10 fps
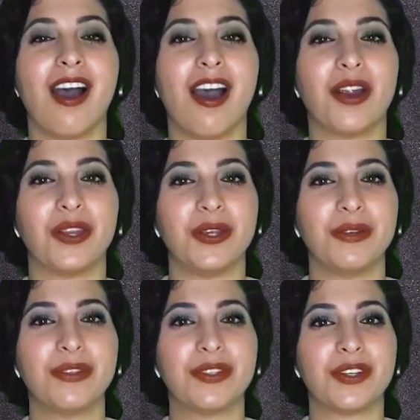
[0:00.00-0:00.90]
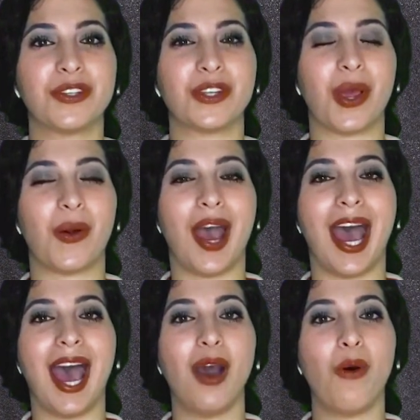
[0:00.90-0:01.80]
are used to show
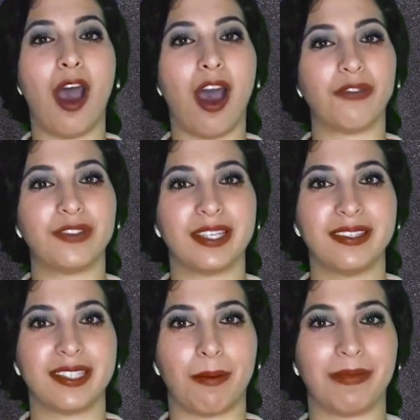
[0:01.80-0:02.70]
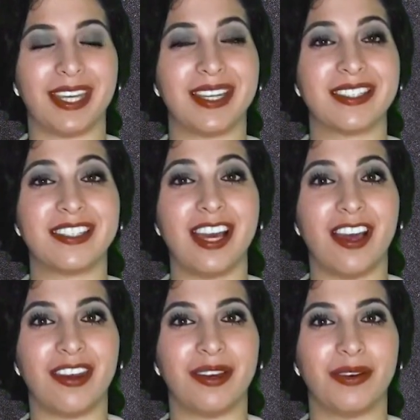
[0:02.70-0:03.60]
how often something is
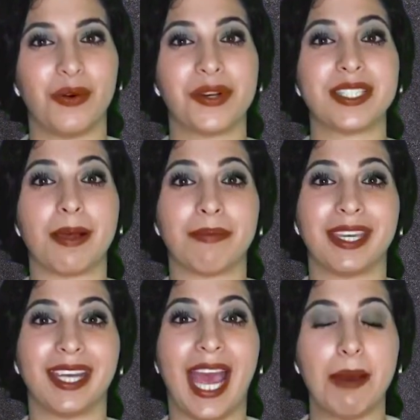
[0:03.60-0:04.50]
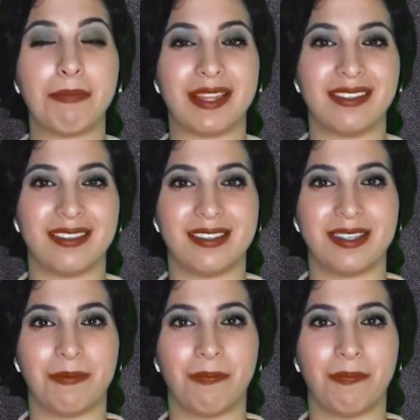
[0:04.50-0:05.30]
done or something happens.